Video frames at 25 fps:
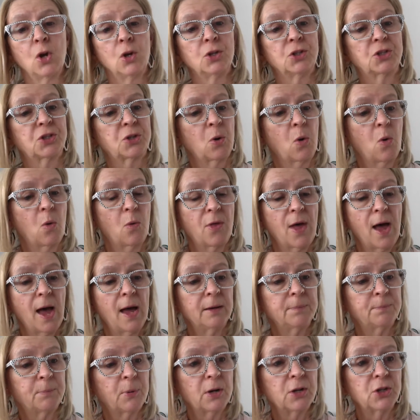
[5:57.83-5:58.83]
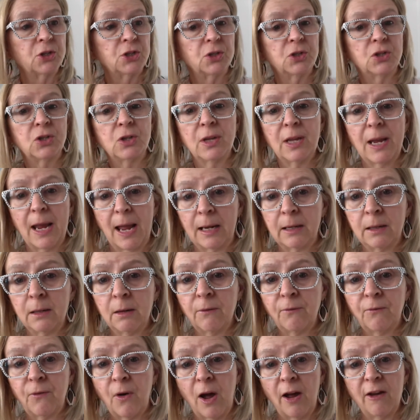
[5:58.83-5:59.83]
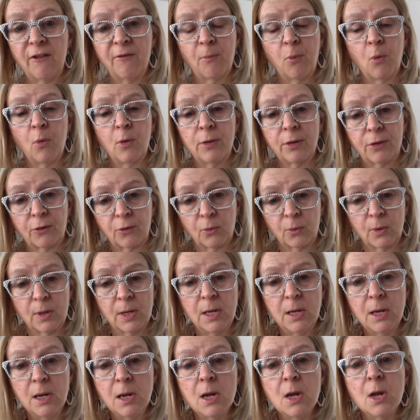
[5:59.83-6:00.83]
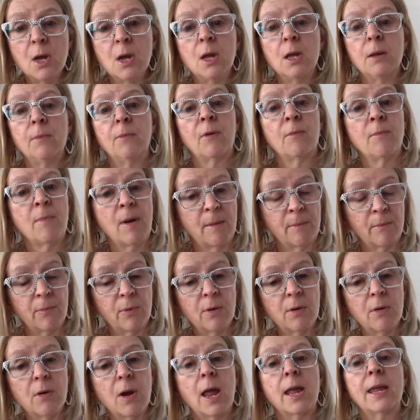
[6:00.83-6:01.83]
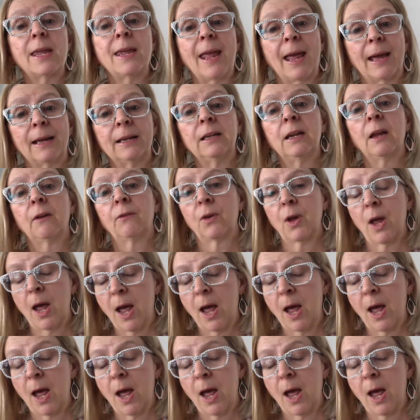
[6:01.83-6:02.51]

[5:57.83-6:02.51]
So that brings you to the end of 5.3. Remember, again, if you